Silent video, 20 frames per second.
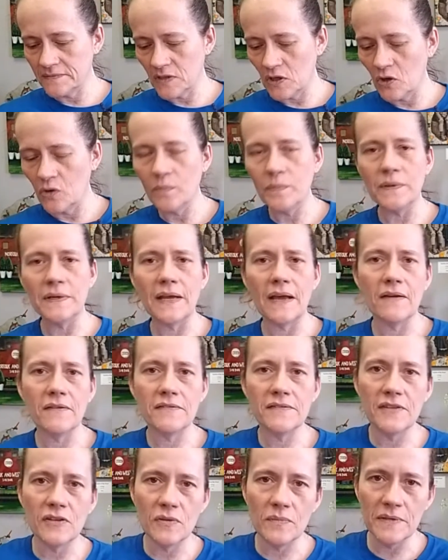open
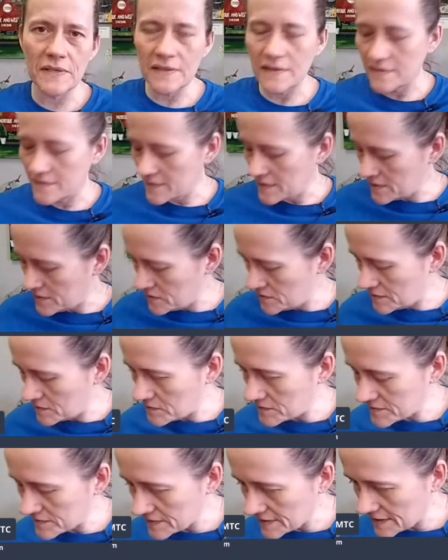house here because I knew I
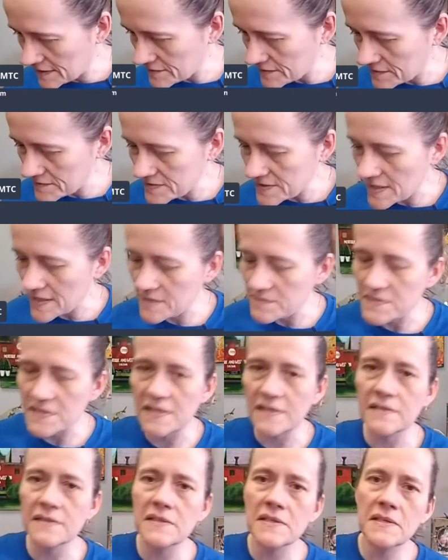wasn't going to have enough time
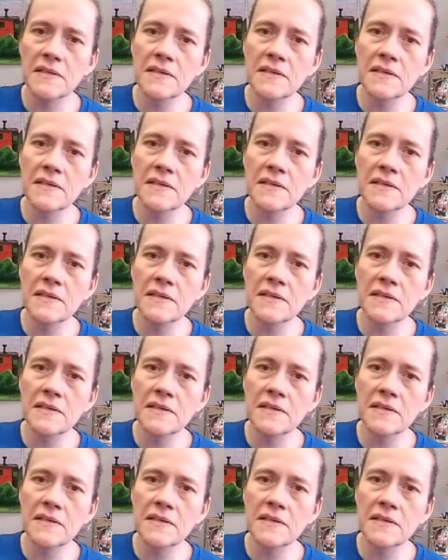to